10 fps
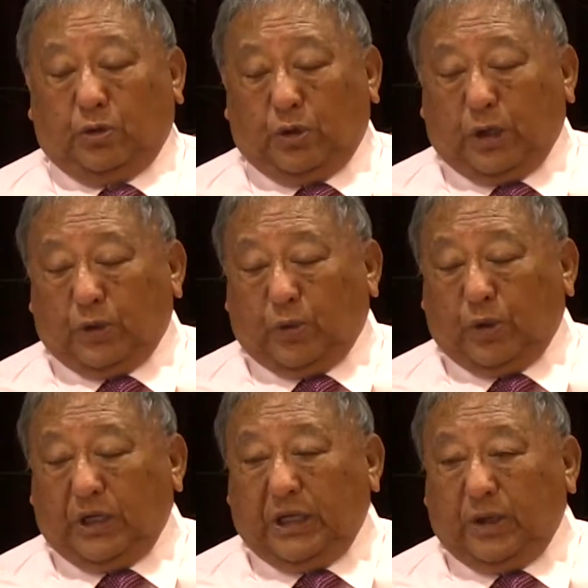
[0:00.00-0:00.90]
Not
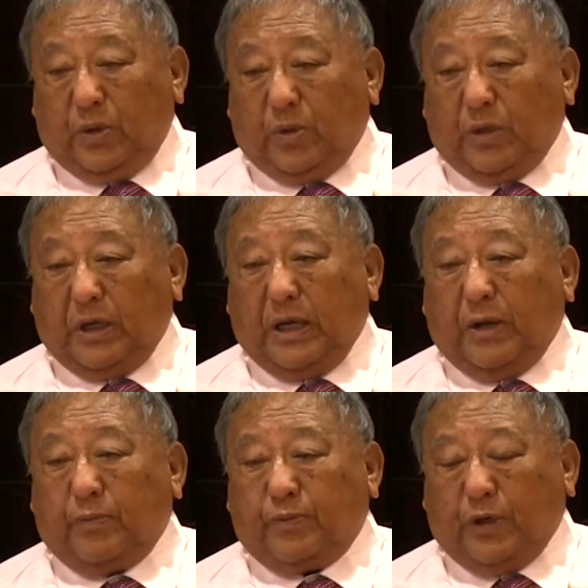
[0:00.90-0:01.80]
only your,
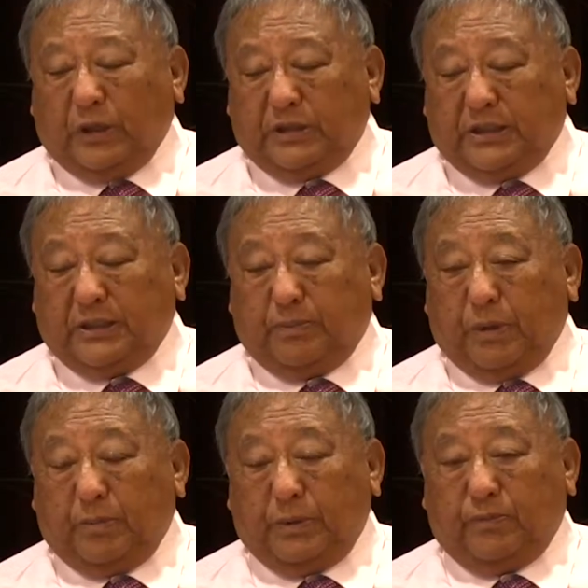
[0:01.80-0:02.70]
of course it's a
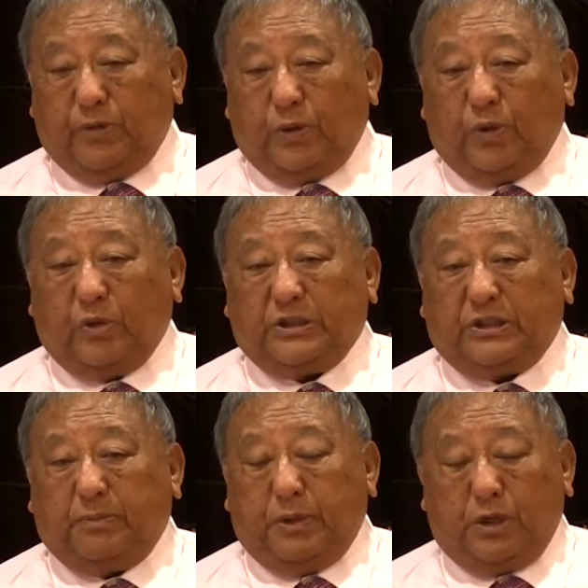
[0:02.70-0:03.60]
problem for your
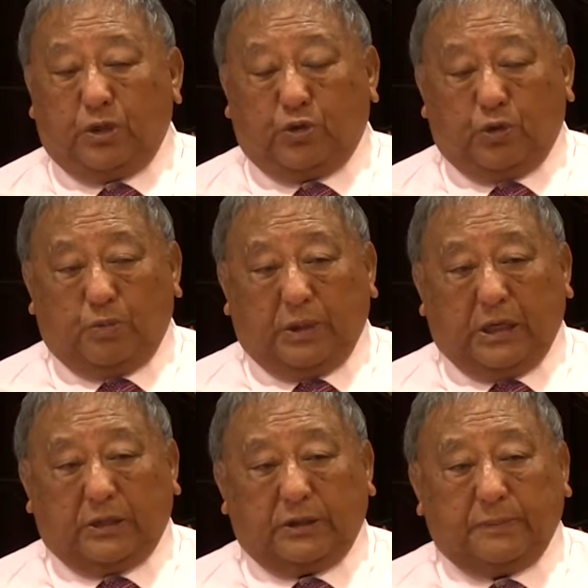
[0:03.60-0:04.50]
spiritual path,
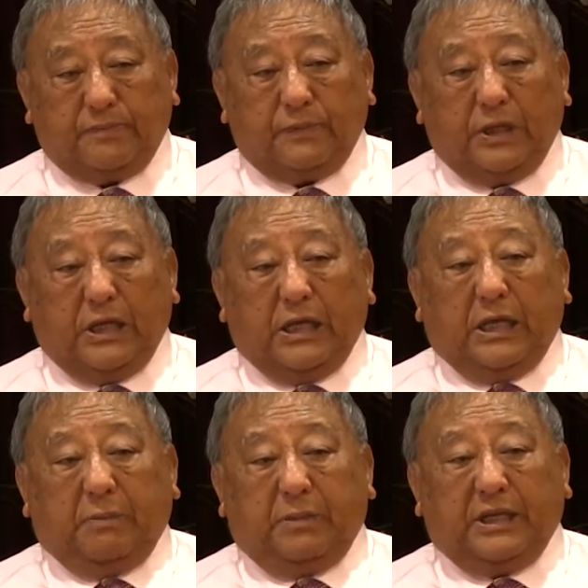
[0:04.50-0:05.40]

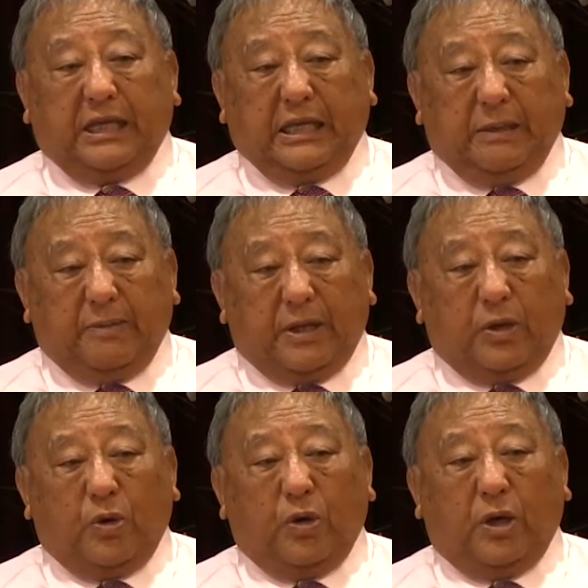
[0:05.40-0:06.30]
but even
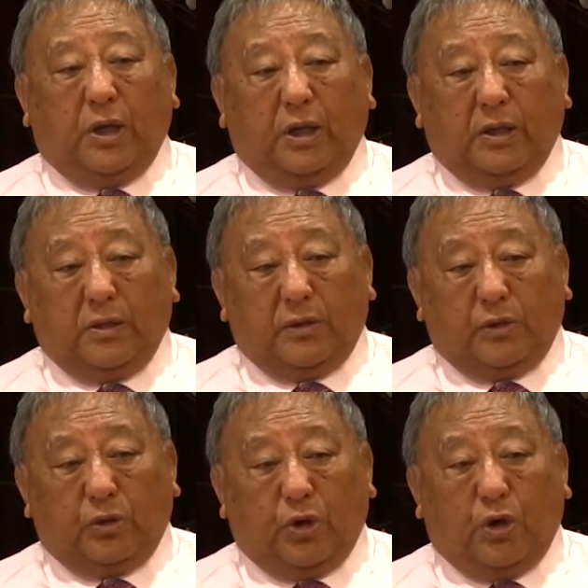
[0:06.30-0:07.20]
your
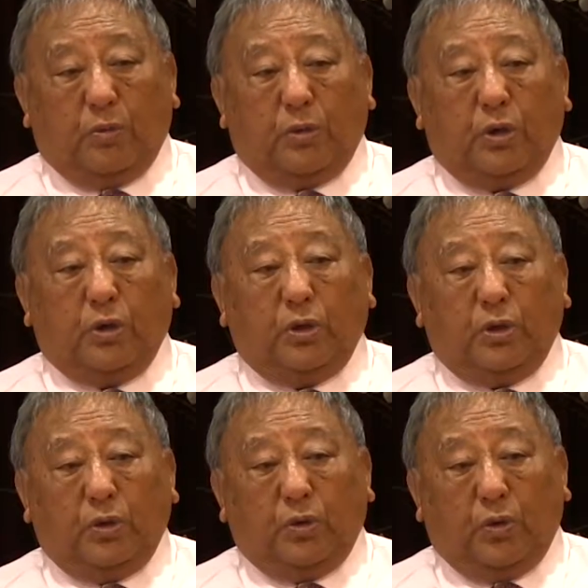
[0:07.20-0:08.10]
normal,
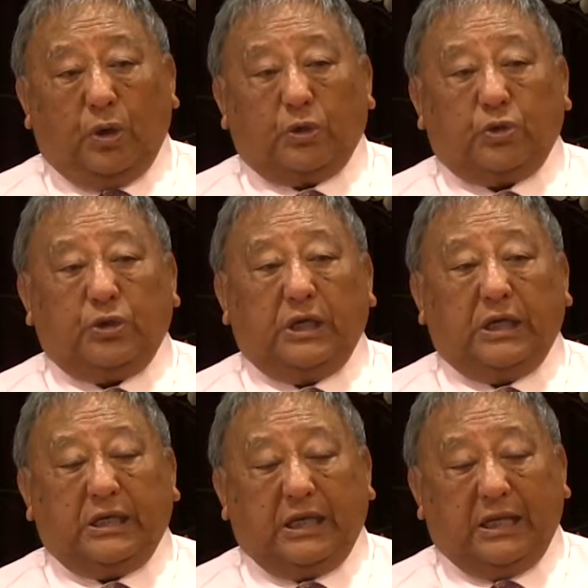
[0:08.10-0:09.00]

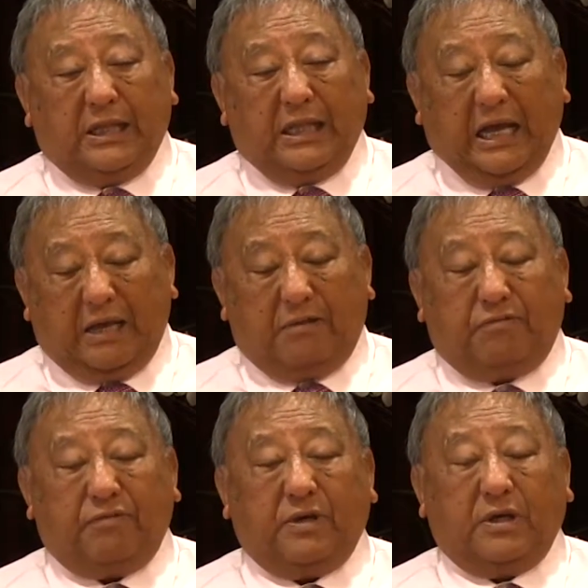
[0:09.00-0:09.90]
ordinary life,
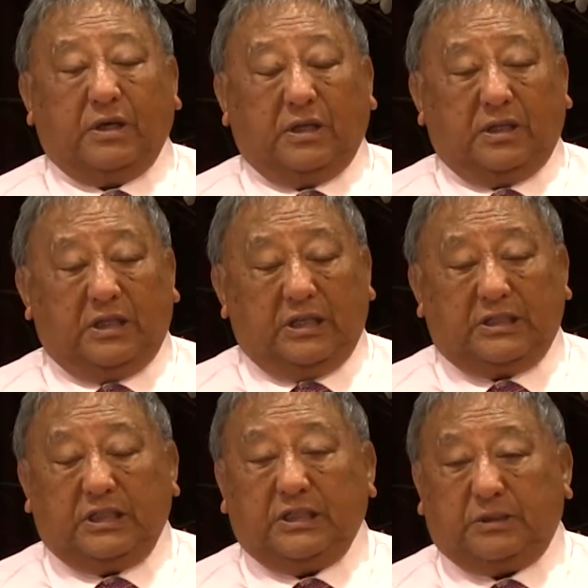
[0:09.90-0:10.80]

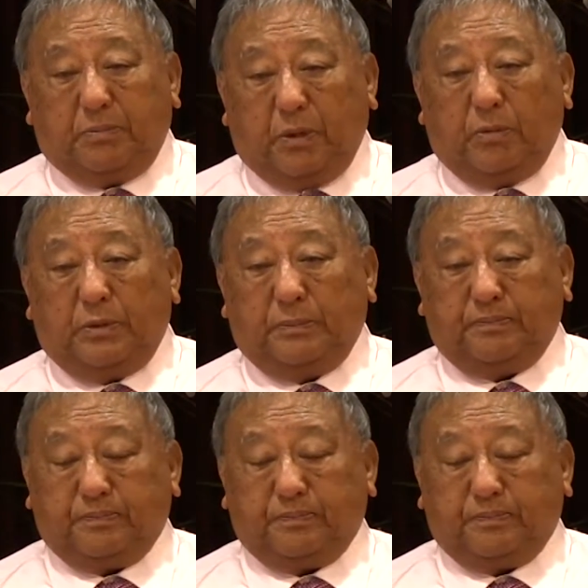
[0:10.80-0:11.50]
this is a problem.